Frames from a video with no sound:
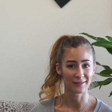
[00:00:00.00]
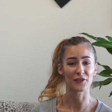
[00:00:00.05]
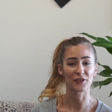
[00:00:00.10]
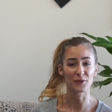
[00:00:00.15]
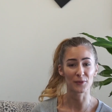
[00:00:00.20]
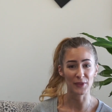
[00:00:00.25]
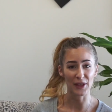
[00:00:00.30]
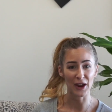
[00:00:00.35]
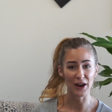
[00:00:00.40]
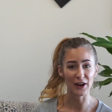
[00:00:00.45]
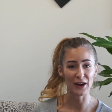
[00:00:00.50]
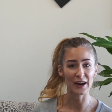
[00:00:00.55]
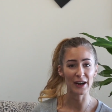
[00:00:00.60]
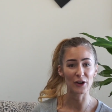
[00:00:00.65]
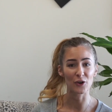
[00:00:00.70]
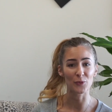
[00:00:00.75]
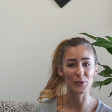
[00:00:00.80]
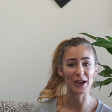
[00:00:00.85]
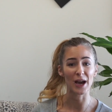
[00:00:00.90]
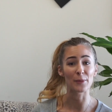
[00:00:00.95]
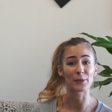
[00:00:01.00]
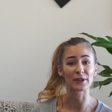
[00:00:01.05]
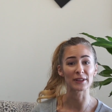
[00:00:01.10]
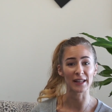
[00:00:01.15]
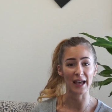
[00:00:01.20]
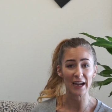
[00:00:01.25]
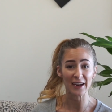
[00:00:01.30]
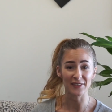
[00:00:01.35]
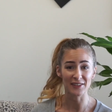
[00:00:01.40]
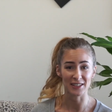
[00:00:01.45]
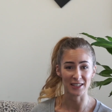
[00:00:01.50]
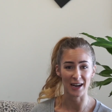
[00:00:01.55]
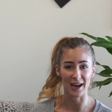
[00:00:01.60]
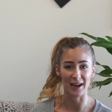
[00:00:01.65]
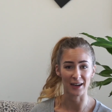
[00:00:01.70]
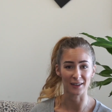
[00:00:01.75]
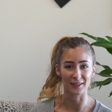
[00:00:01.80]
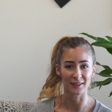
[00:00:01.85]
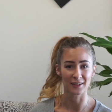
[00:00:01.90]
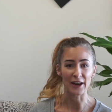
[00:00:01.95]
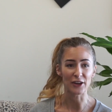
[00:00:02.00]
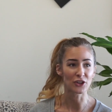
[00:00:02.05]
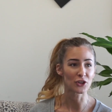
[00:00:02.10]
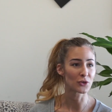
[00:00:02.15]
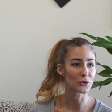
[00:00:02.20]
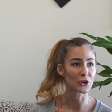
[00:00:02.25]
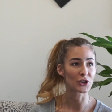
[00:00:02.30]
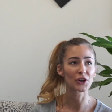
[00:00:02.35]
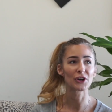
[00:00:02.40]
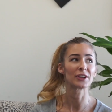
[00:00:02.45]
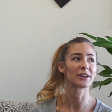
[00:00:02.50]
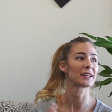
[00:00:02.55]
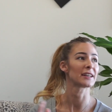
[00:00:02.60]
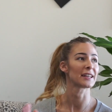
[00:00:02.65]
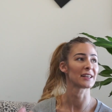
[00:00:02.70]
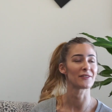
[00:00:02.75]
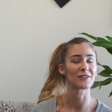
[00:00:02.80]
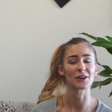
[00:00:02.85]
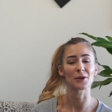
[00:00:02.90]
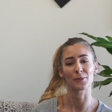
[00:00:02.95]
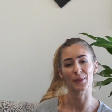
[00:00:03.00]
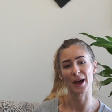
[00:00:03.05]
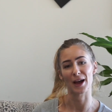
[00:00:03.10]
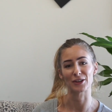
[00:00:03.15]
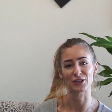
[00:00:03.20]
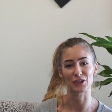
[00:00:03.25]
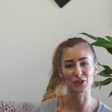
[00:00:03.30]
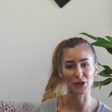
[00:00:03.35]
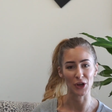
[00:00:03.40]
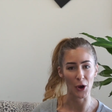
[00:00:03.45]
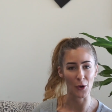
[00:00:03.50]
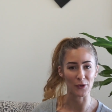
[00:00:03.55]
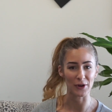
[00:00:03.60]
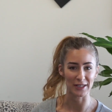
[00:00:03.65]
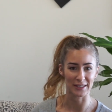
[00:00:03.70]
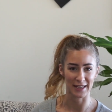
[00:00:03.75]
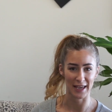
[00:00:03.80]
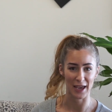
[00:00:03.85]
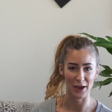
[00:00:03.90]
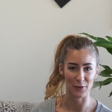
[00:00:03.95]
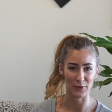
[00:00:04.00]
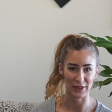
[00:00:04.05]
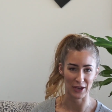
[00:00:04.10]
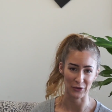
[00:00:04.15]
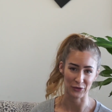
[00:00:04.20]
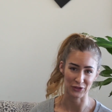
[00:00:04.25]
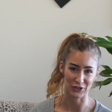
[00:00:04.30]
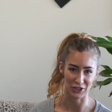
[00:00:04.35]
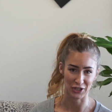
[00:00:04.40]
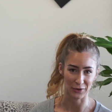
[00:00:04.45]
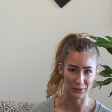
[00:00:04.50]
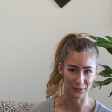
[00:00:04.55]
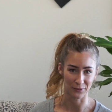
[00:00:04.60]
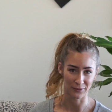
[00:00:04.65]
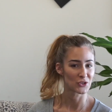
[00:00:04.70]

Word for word: And from there, it will become a lifestyle and you couldn't even imagine going a day without the gym.